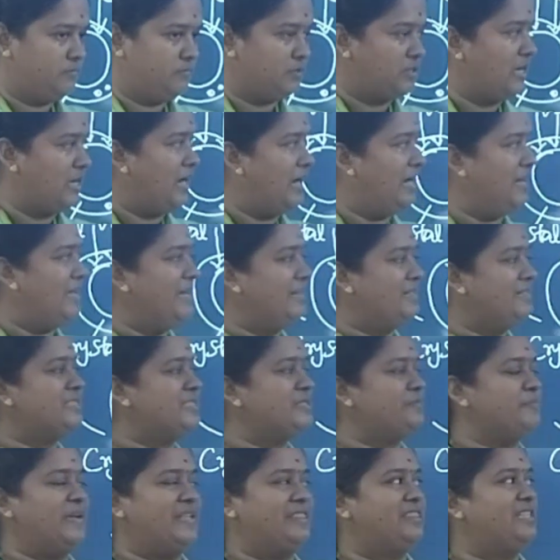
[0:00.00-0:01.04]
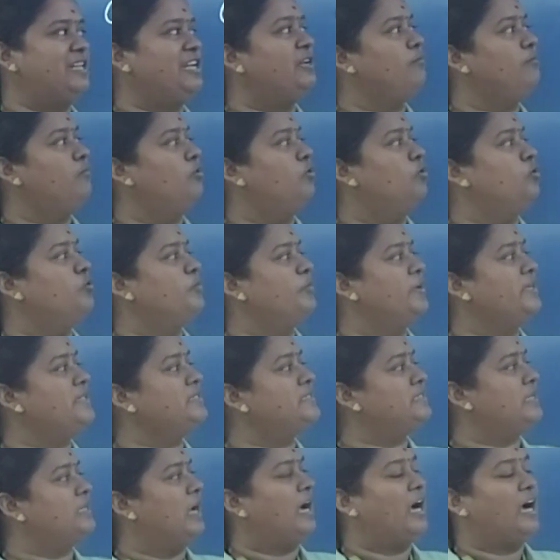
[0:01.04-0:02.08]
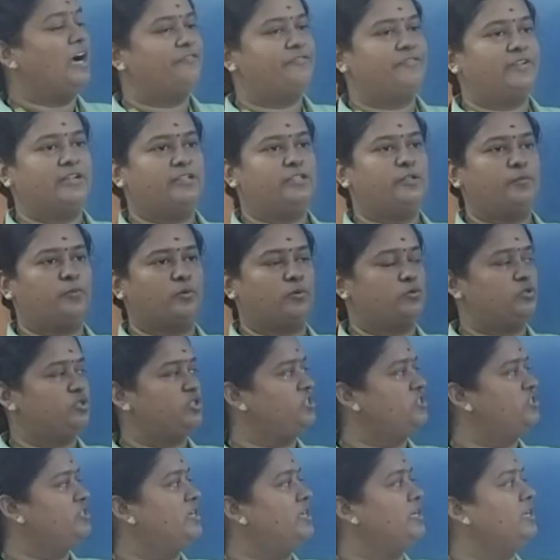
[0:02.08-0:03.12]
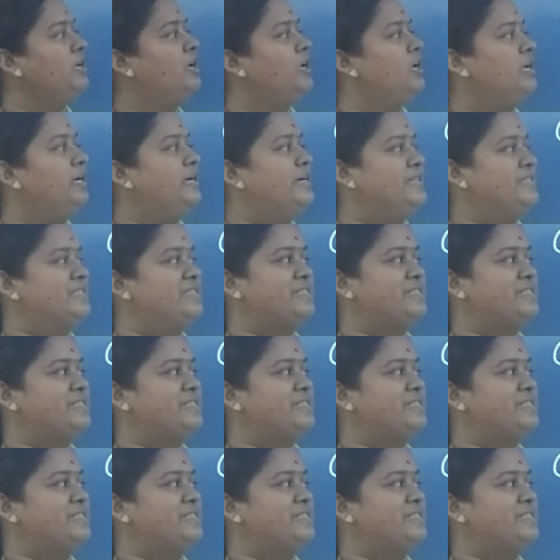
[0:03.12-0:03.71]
color is methylene blue means after the procedure it is